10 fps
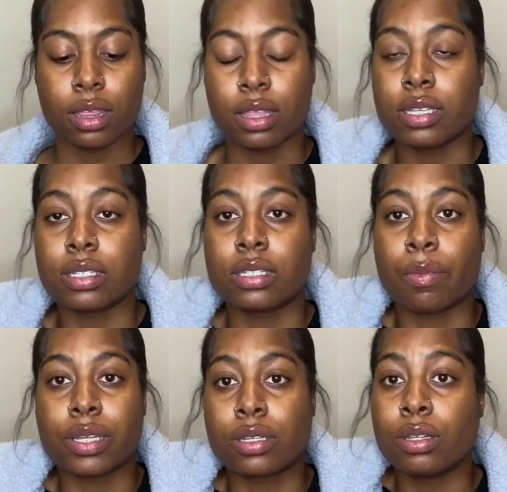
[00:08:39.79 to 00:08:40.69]
this is the
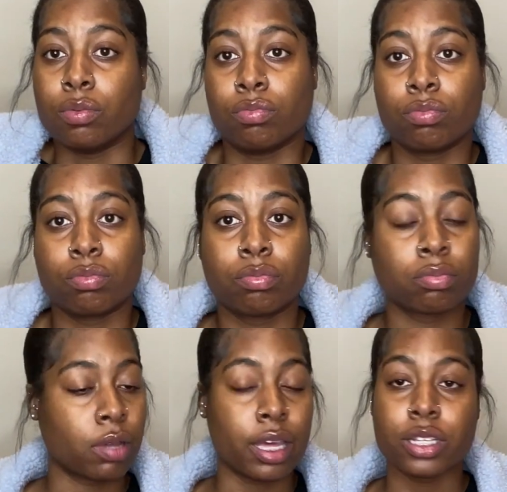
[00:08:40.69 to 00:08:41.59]
best glue.
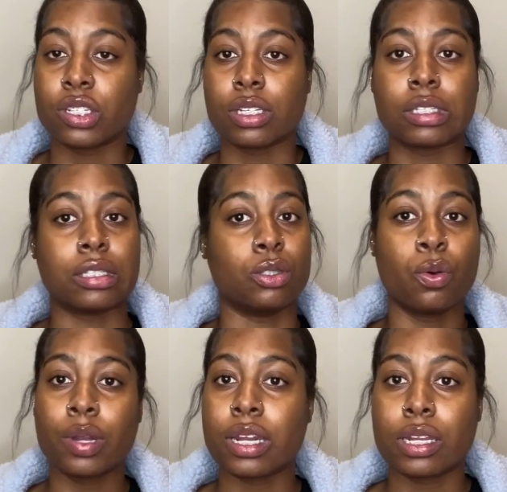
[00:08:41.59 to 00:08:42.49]
It just do
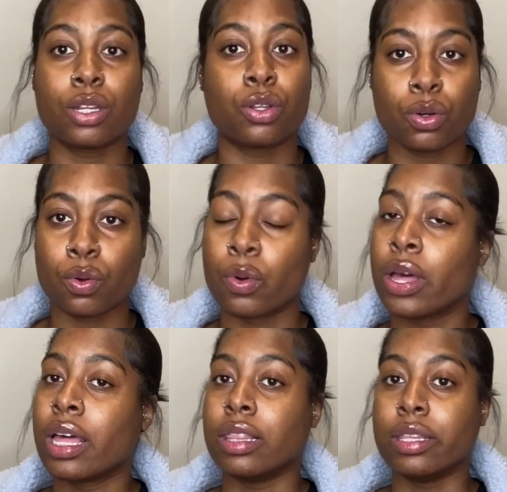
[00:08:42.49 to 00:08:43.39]
what it need to do.
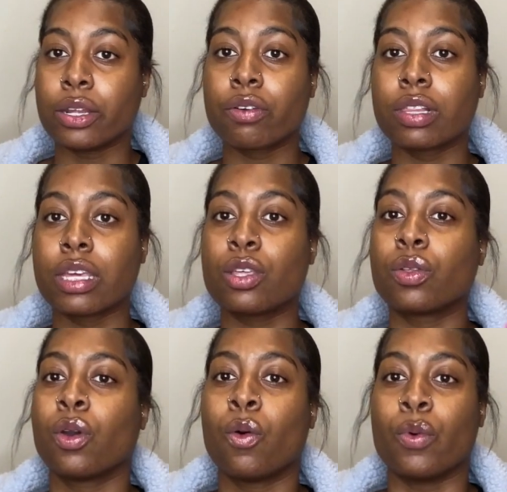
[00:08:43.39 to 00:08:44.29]

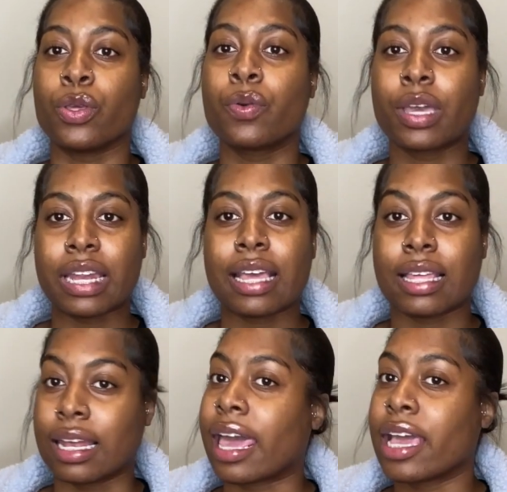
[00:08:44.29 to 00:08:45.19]
Literally, when you connect
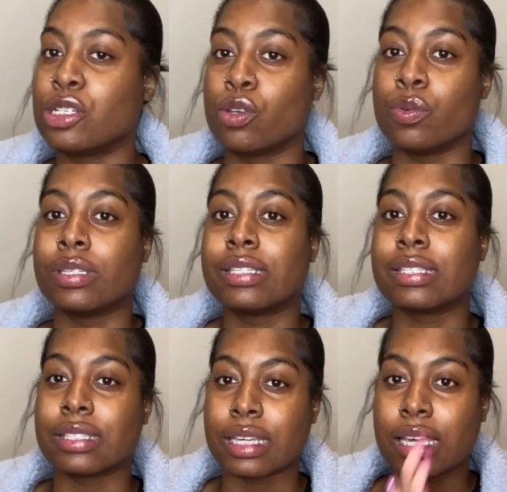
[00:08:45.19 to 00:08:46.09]
a lash, you
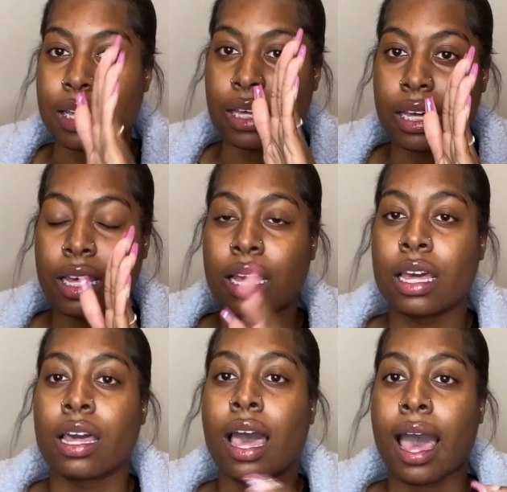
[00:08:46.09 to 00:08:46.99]
see
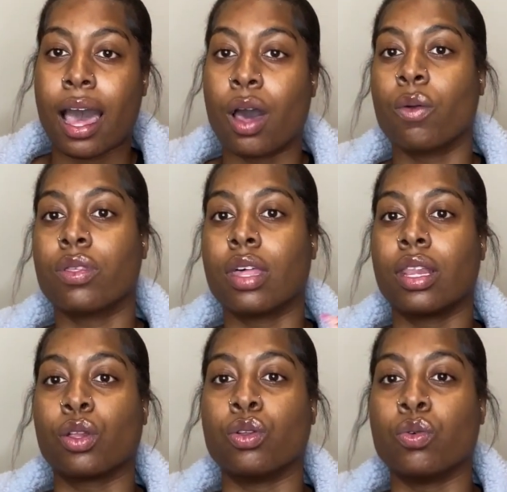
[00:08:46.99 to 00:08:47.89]
how the
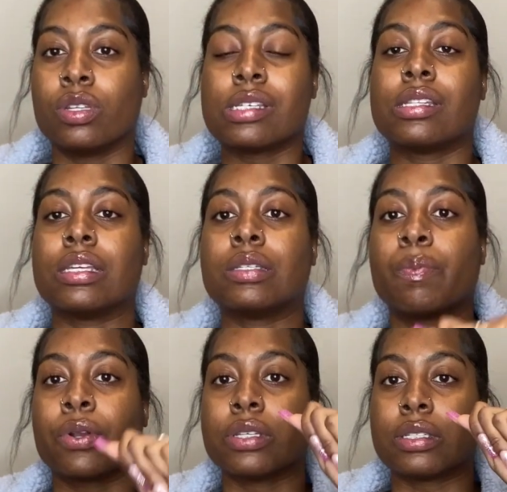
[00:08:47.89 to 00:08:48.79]
glue just
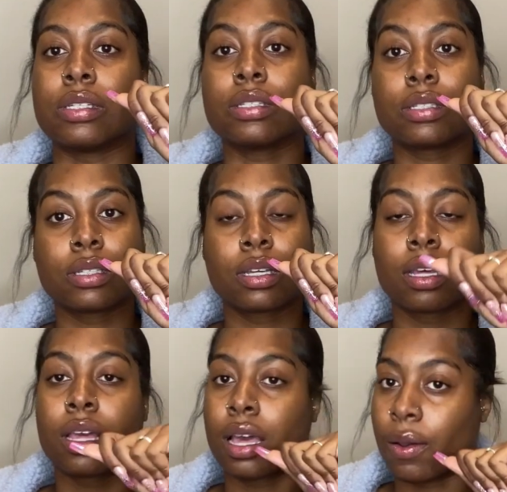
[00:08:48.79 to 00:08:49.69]
disperses,
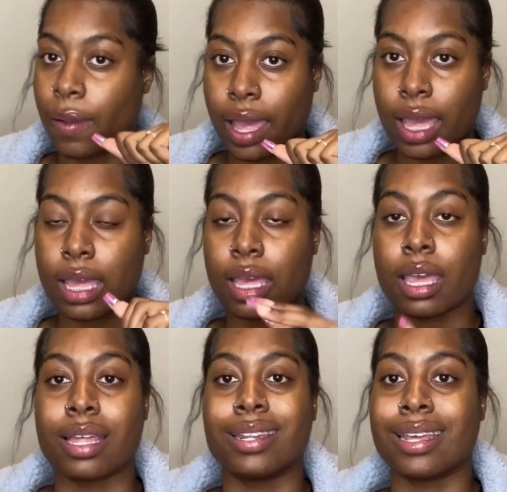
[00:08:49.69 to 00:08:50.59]
okay?
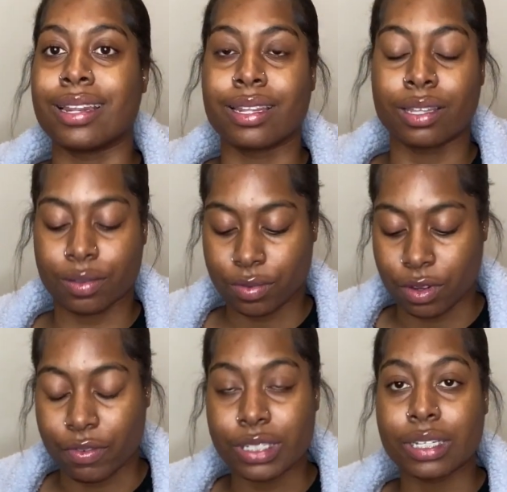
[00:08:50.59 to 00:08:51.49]
And then
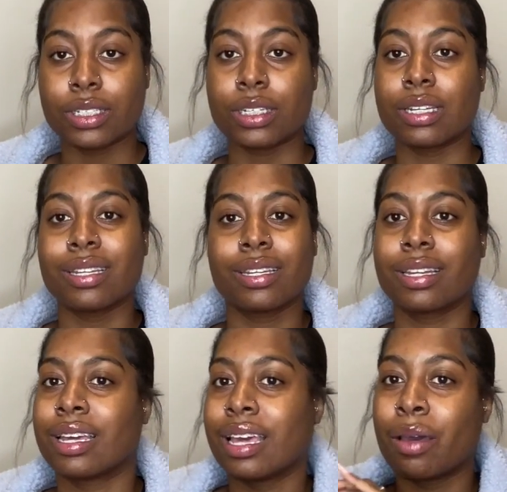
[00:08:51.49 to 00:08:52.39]
the retention,
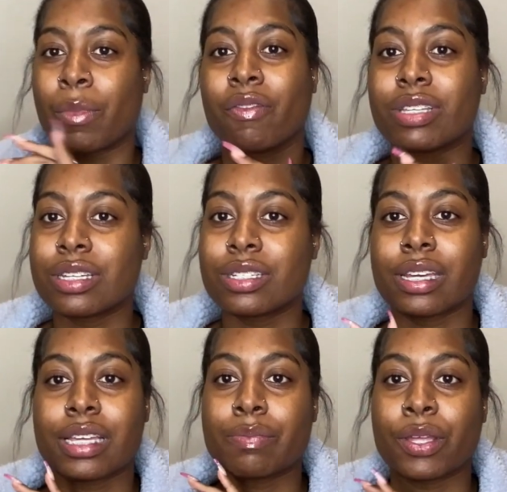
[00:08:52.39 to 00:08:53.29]
my retention
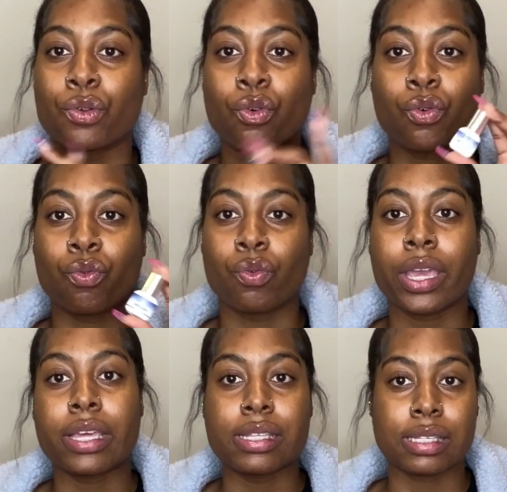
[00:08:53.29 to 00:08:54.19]
has been
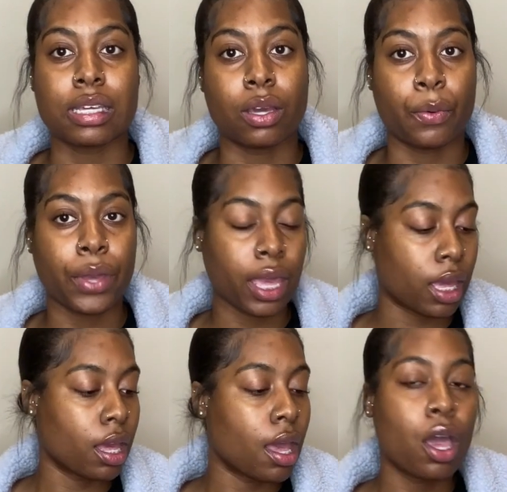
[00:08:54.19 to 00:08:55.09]
crazy, okay?